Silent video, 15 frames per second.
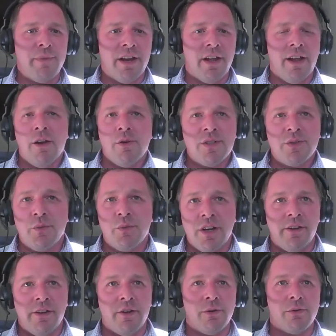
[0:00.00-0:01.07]
And I always want
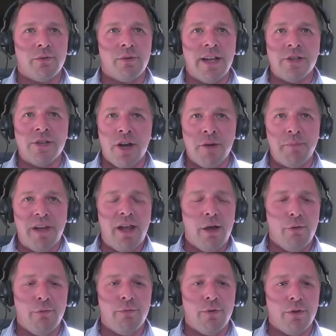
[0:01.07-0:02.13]
to know and try and be
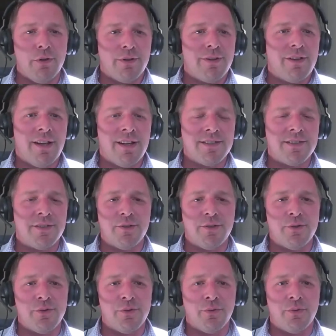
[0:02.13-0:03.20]
helpful as
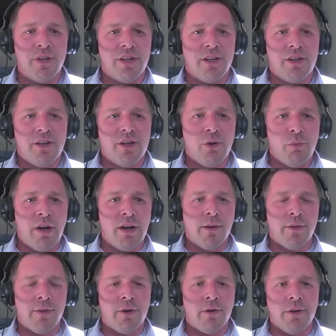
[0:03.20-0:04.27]
to
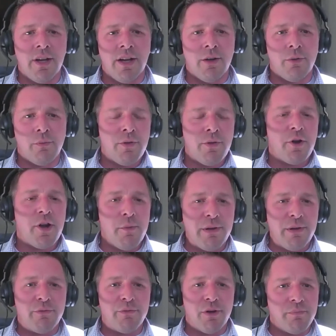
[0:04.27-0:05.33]
where they're
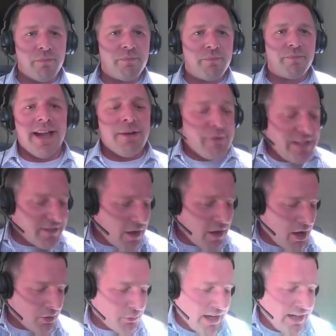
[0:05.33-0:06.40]
coming from. And we
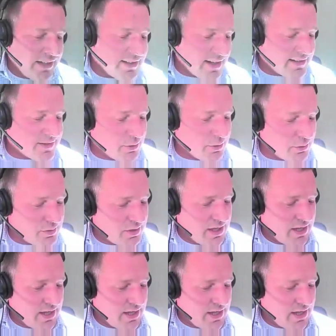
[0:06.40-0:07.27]
talk, right? Like, so